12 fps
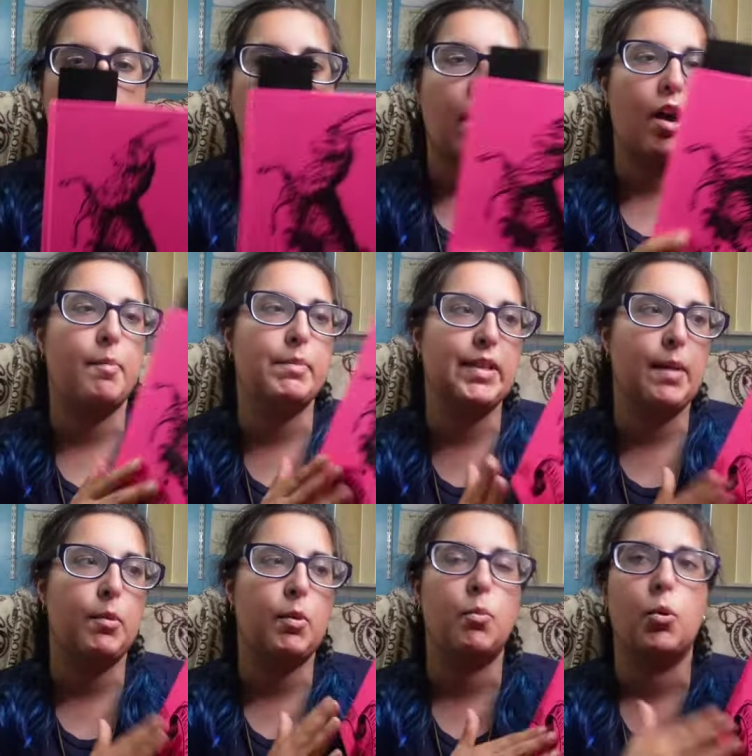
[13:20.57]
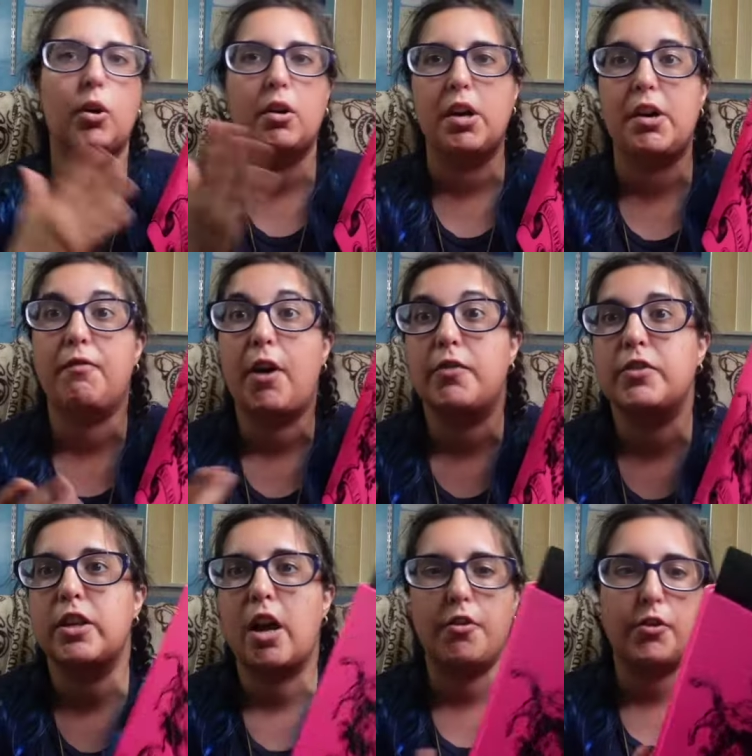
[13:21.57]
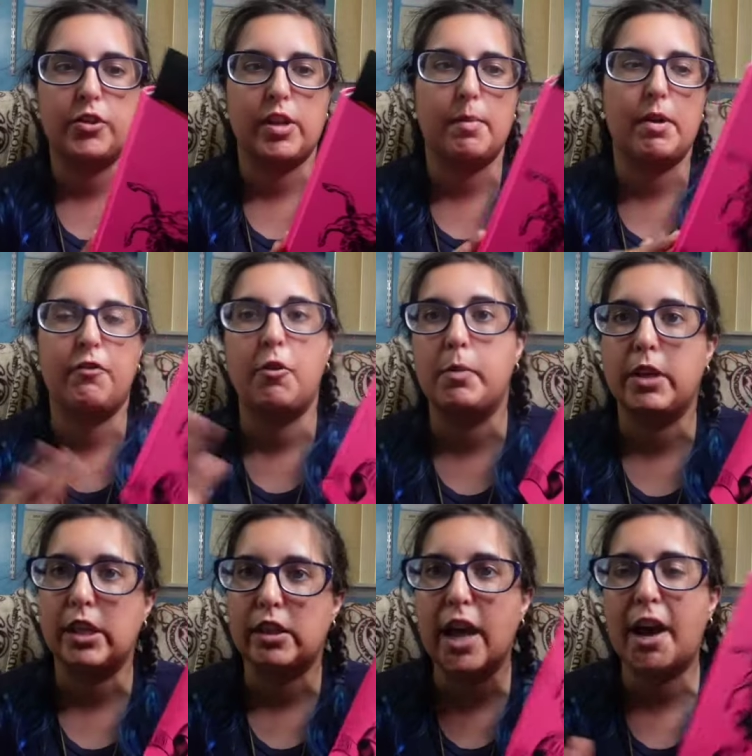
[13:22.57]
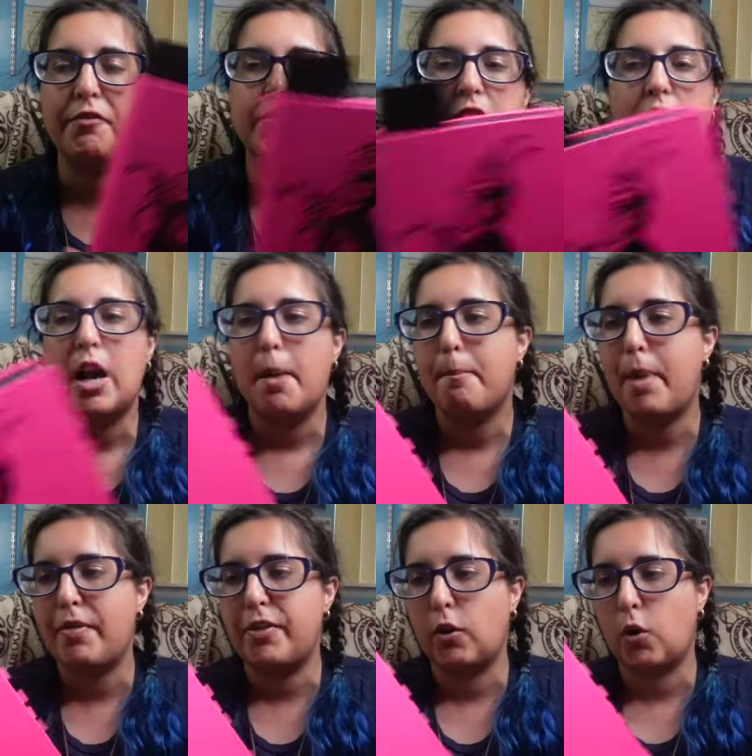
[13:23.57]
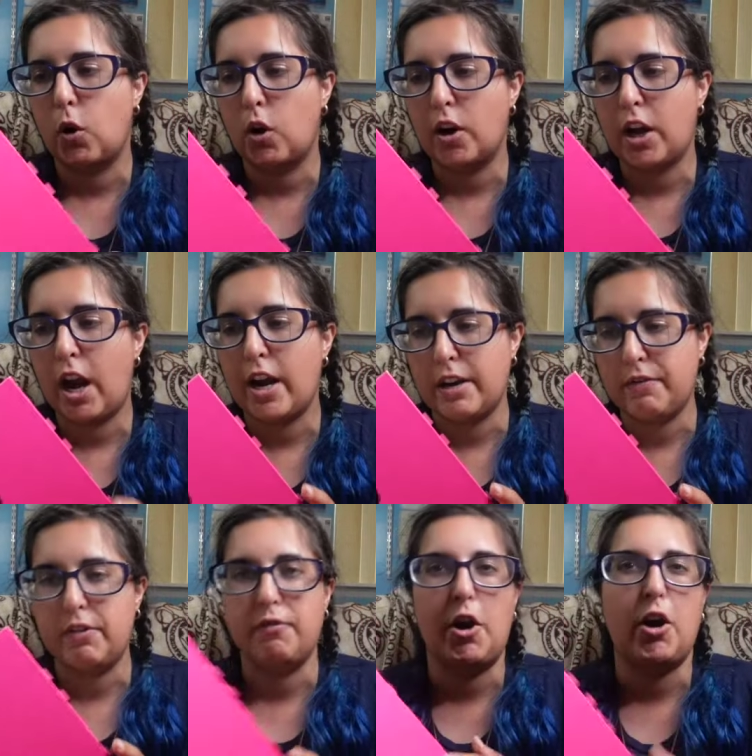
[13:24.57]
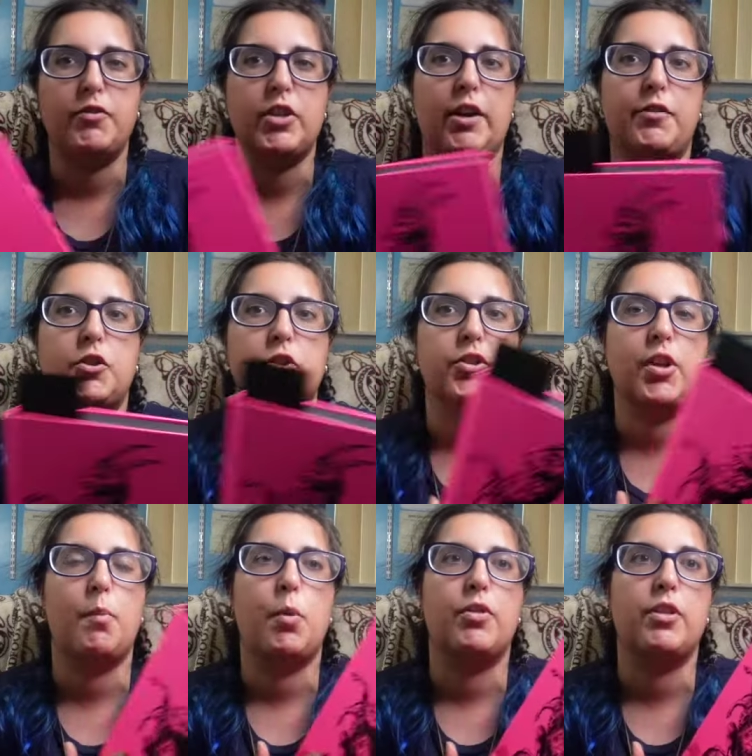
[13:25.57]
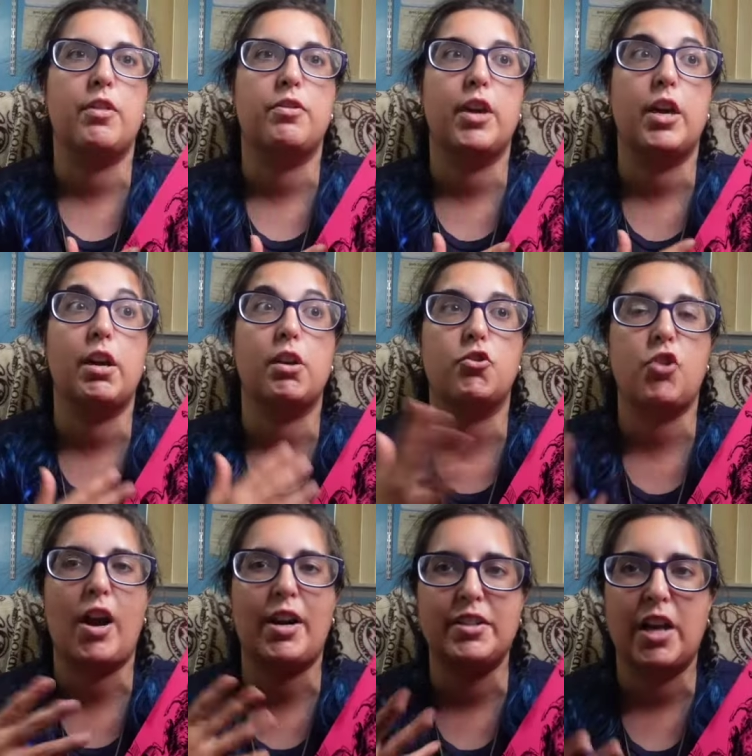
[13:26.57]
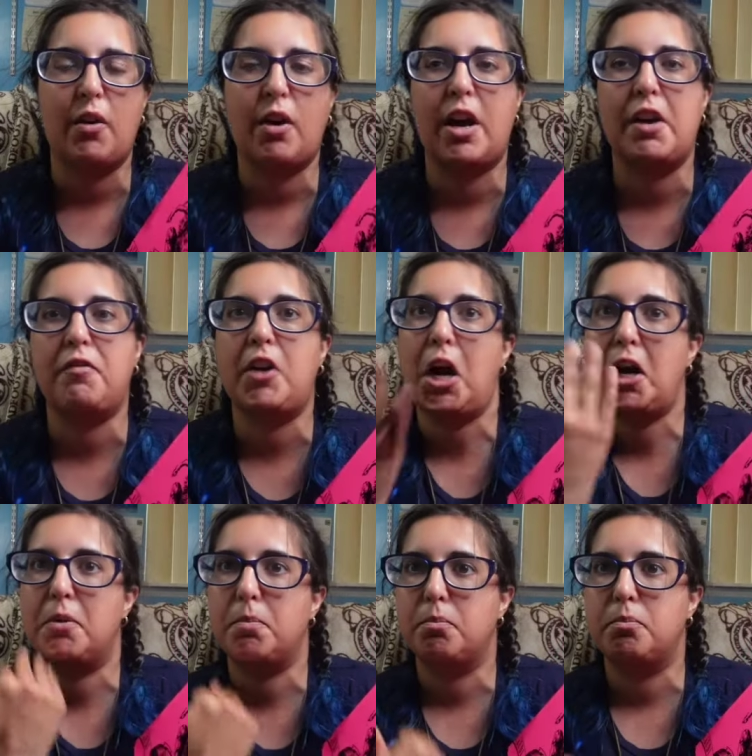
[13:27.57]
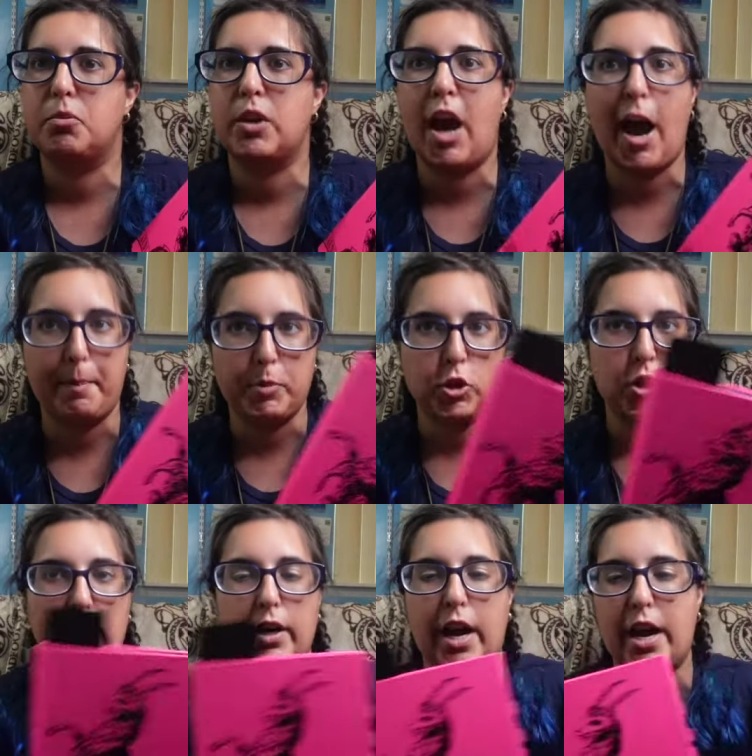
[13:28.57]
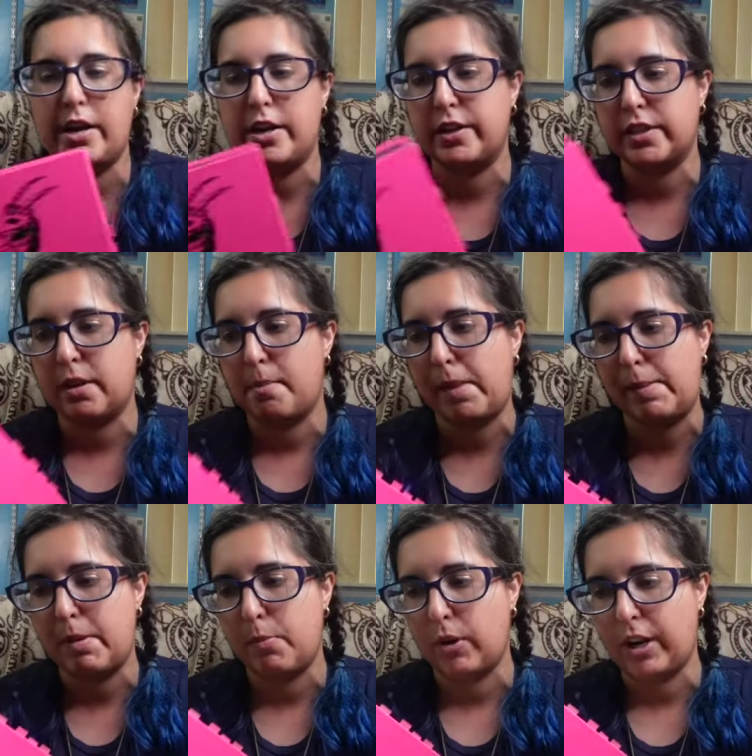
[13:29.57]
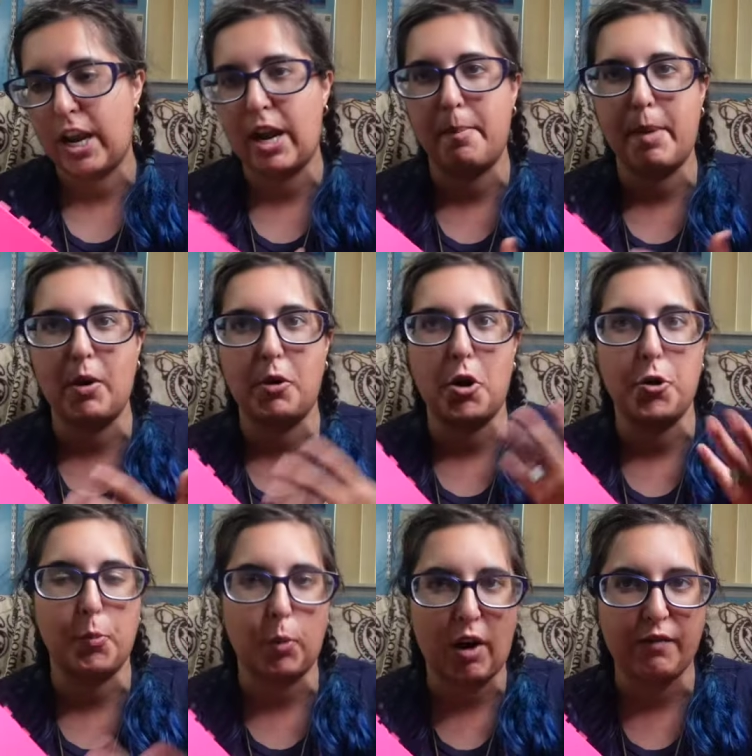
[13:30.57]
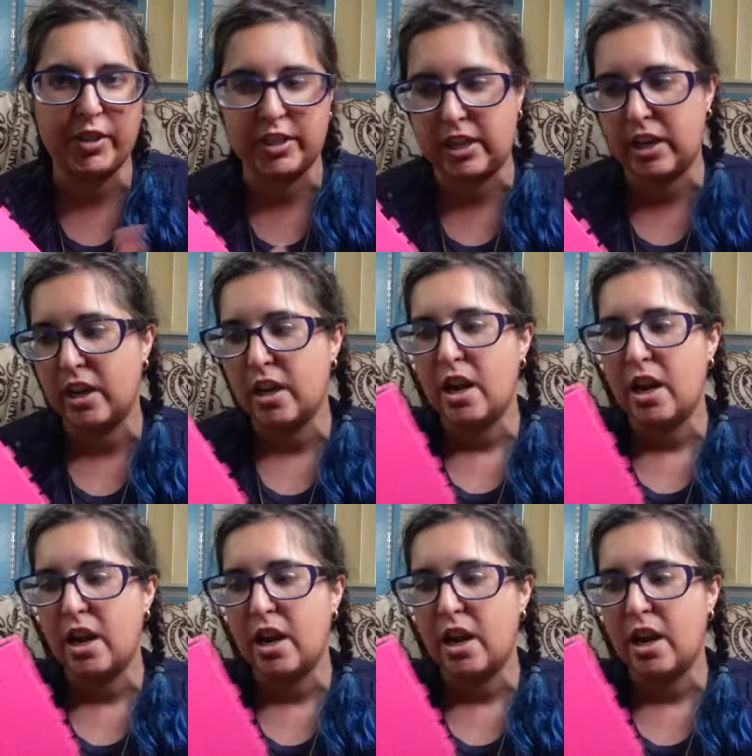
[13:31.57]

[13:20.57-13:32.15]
Um, some are more involved than others, some have completely left, but they're all kind of involved after someone that they tracked down kind of got captured, and it is maybe bringing about a new prophecy.